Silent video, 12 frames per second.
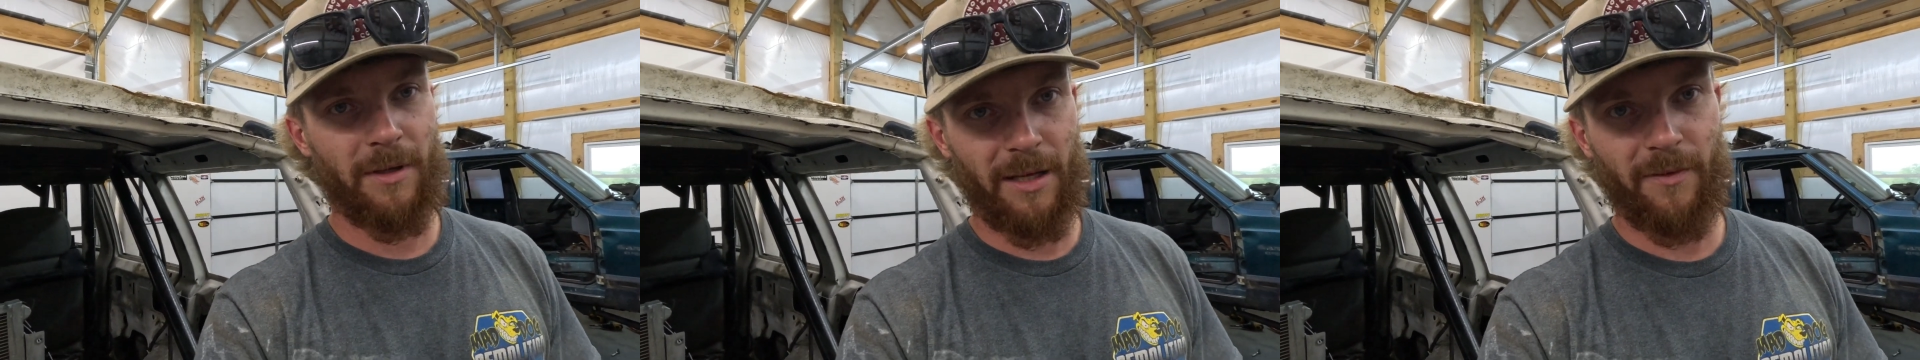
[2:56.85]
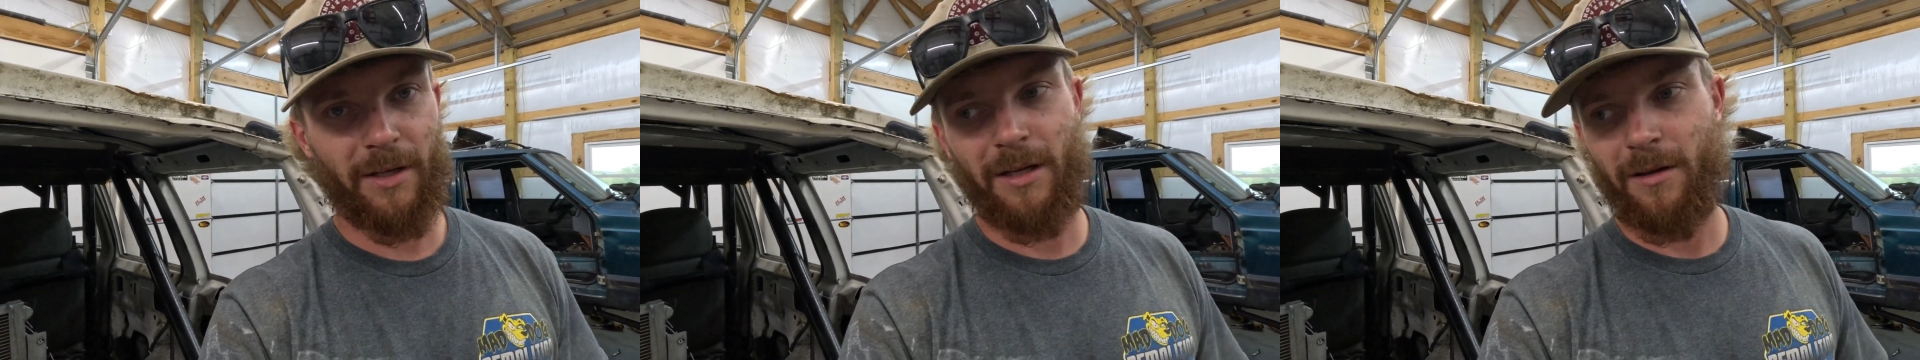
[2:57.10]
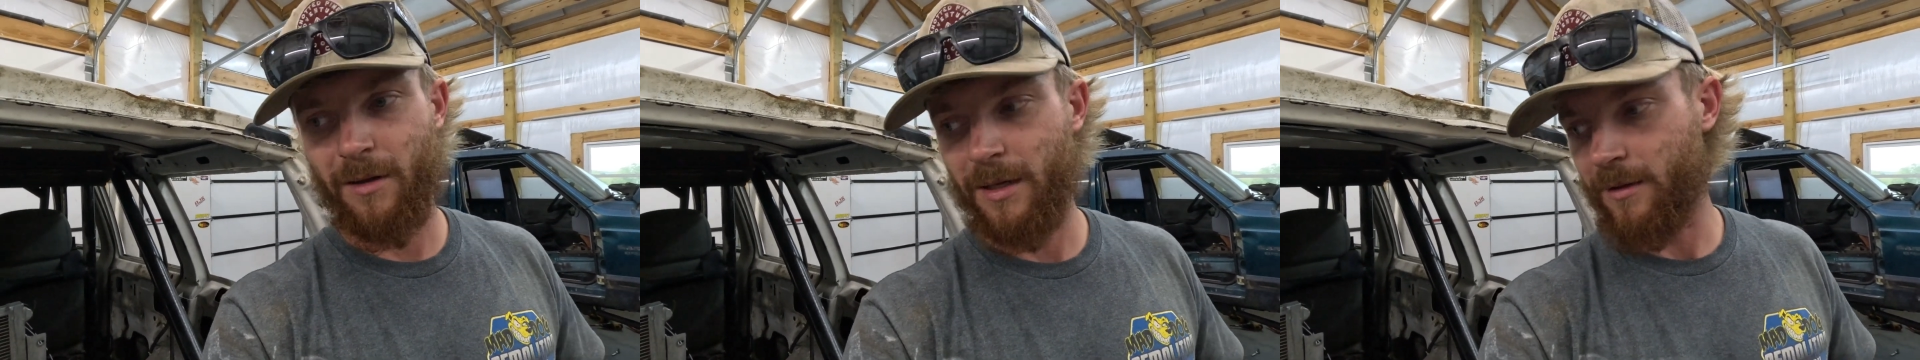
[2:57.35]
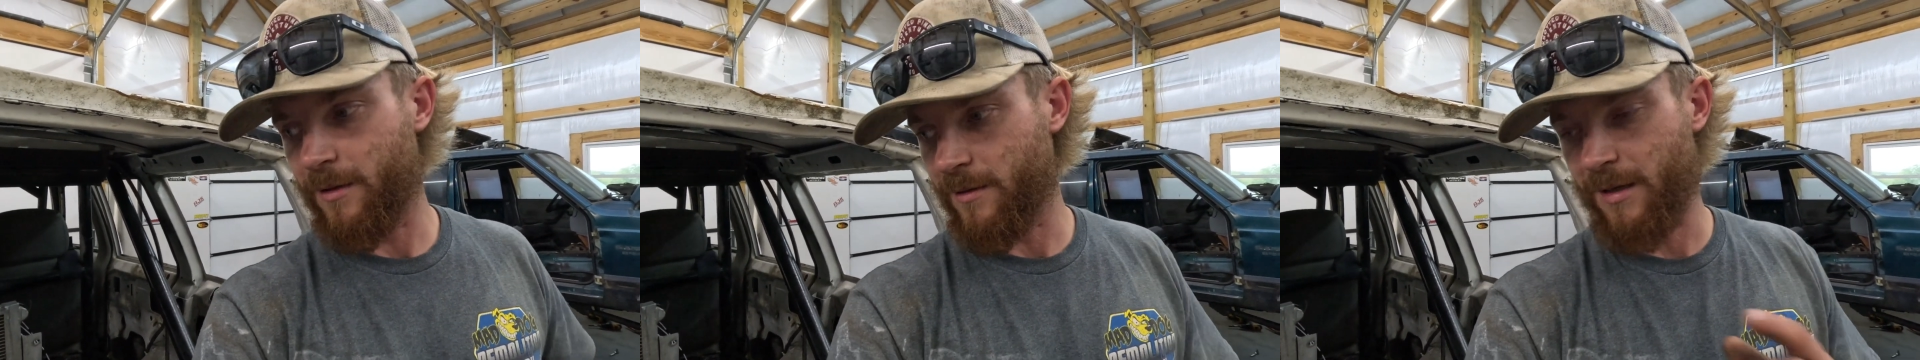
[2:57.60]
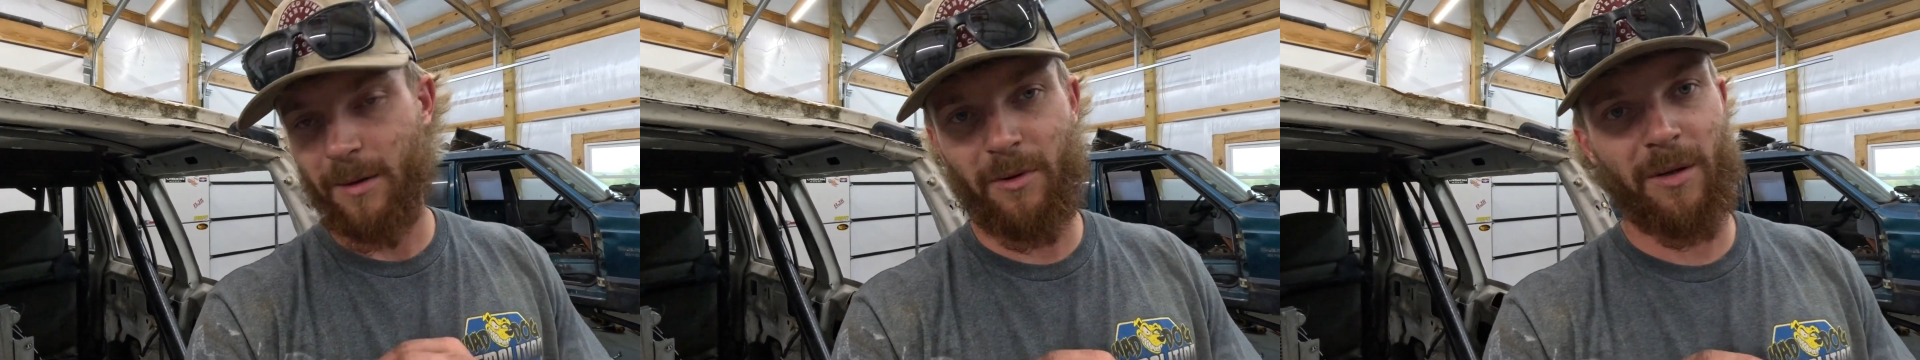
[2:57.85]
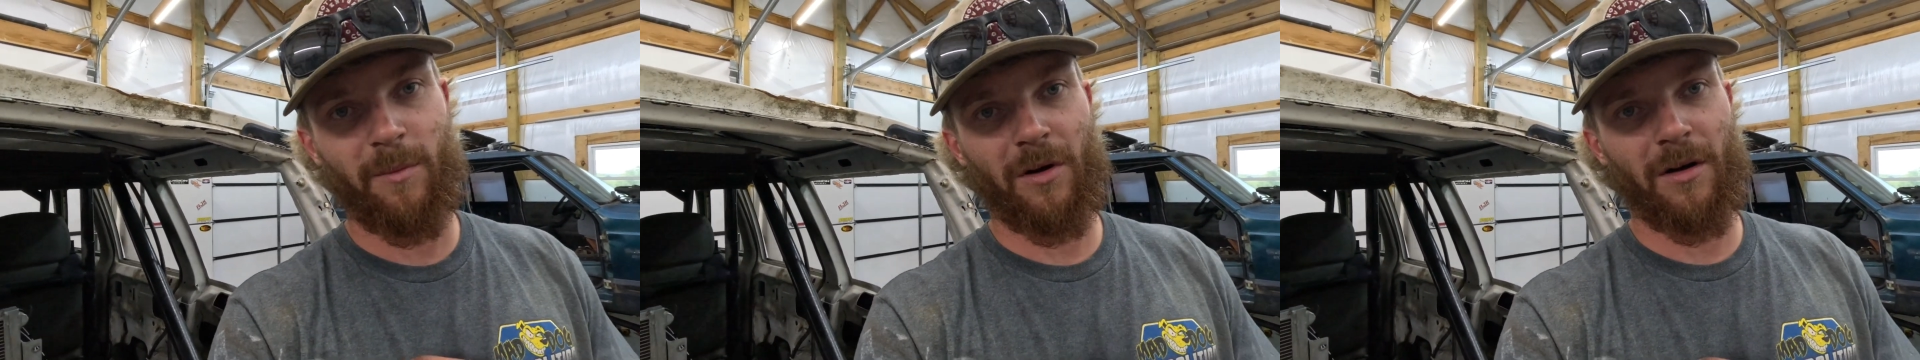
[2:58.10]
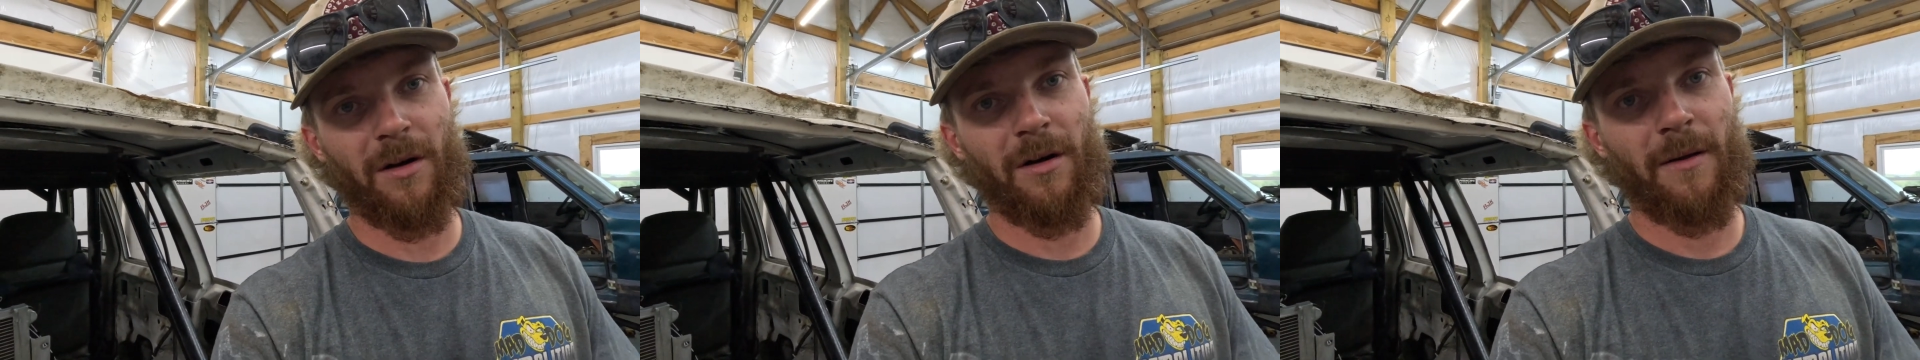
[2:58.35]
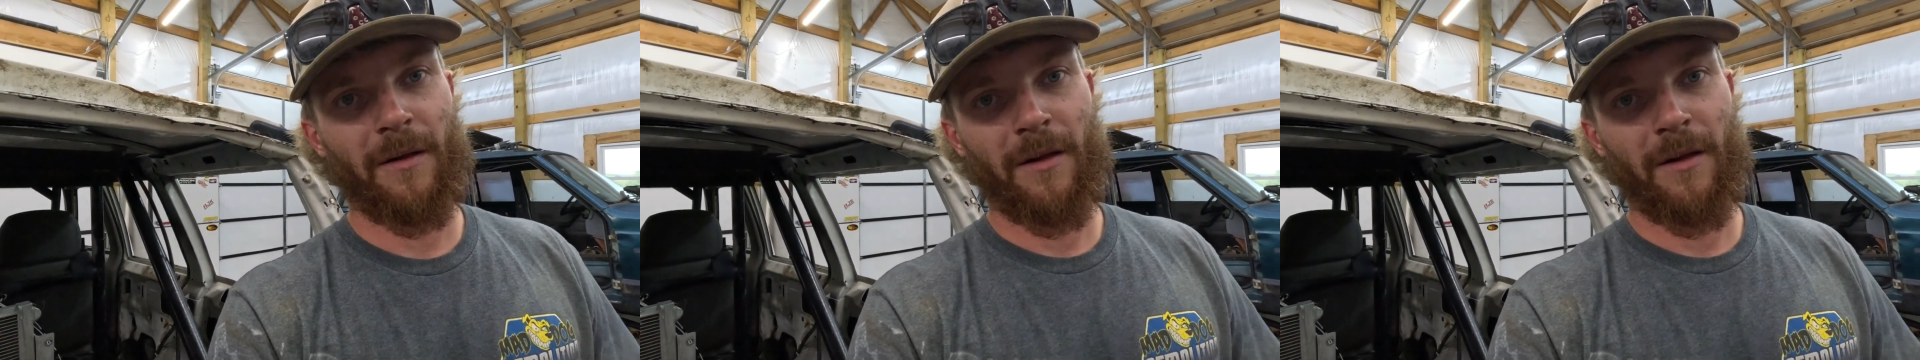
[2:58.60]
Definitely get the top link bar,